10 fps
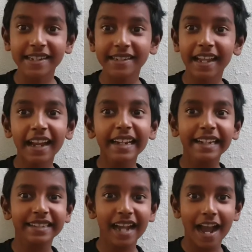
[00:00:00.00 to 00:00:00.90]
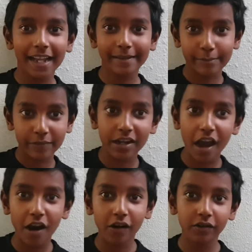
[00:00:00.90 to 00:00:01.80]
Study time
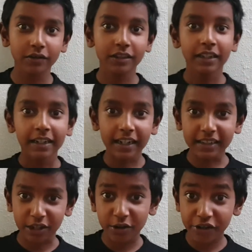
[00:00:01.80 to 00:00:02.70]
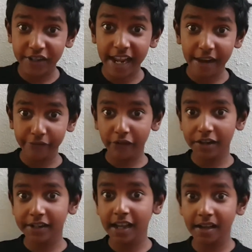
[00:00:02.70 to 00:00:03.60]
now. Let's understand
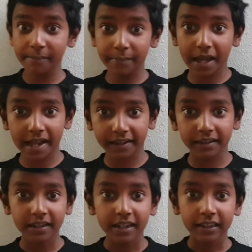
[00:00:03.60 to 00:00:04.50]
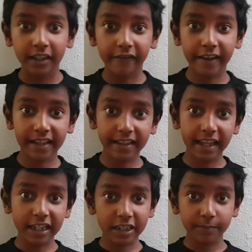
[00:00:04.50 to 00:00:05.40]
what happened. The
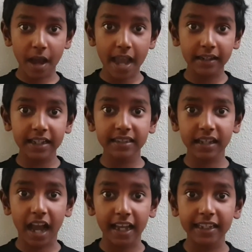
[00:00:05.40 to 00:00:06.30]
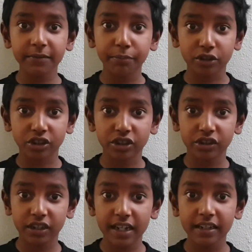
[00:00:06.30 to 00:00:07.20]
winking smiley's eyes
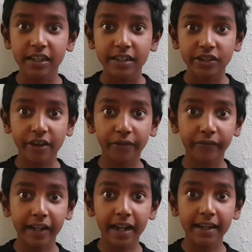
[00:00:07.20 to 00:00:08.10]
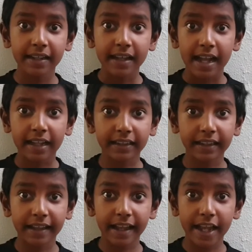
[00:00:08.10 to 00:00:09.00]
position shifted and
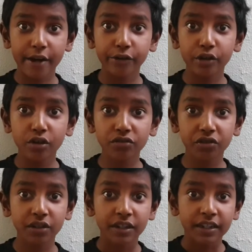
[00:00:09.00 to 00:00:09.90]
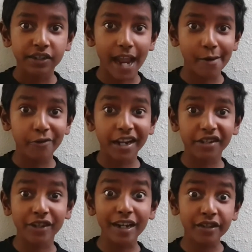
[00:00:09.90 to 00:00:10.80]
the arrow's
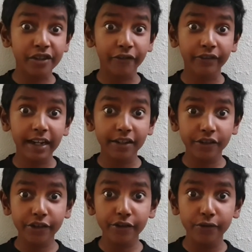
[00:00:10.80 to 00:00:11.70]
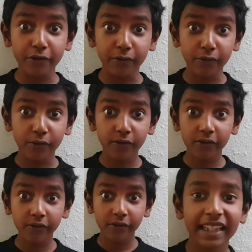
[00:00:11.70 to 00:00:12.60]
direction shifted too.
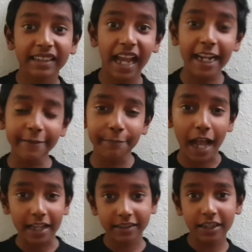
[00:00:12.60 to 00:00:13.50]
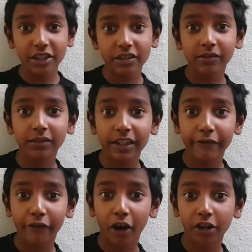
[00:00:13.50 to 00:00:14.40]
The light passes to
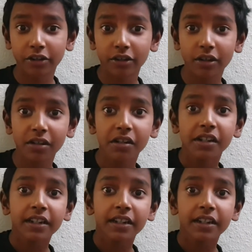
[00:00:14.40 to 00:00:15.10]
the water.